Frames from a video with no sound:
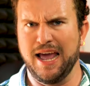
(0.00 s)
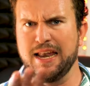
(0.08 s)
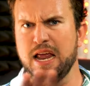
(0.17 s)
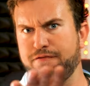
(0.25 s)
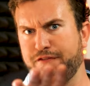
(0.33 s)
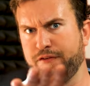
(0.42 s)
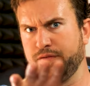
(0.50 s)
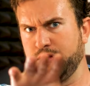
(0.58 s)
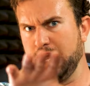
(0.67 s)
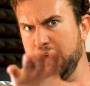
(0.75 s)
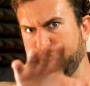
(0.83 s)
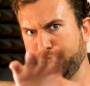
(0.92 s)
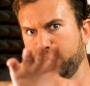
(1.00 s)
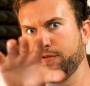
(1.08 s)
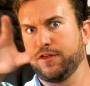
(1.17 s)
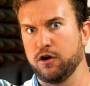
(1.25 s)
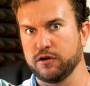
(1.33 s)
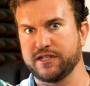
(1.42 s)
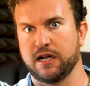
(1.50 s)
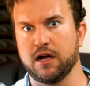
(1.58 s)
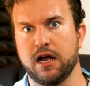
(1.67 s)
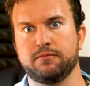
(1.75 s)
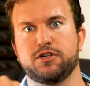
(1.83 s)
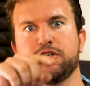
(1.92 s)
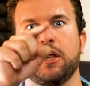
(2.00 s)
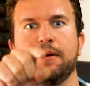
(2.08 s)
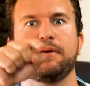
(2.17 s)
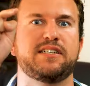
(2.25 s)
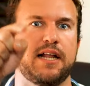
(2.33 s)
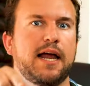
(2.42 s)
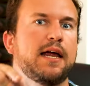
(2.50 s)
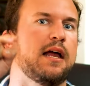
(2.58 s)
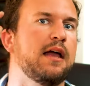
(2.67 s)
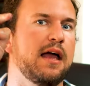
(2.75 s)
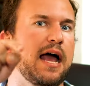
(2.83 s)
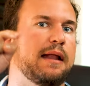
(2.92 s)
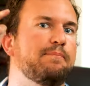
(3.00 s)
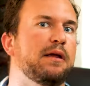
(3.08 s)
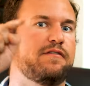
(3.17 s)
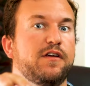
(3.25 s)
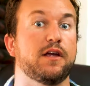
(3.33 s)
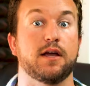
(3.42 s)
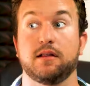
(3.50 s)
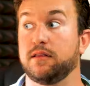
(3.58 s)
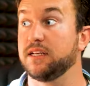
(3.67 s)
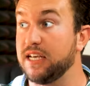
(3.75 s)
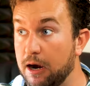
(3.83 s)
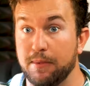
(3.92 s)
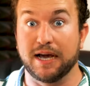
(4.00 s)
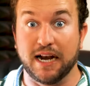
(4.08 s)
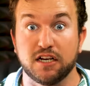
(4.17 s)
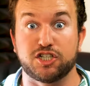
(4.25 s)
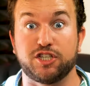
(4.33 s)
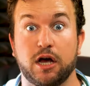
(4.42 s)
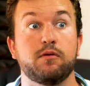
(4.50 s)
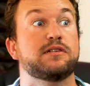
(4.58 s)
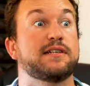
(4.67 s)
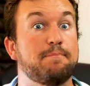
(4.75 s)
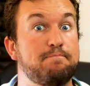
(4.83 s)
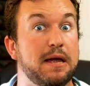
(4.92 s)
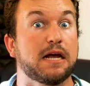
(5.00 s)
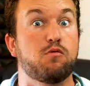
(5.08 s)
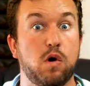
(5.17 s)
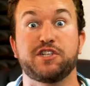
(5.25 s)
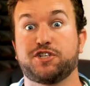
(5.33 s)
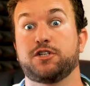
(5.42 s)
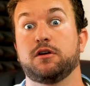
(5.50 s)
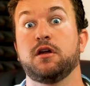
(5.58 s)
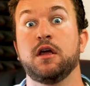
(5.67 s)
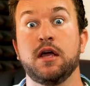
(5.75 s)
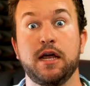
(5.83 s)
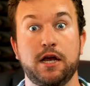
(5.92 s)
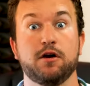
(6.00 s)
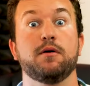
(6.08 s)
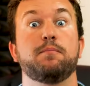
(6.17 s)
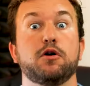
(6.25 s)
And if you think Gonçalo Ramos is going to be staying at Benfica? This é uma grande questão, it's a big question here in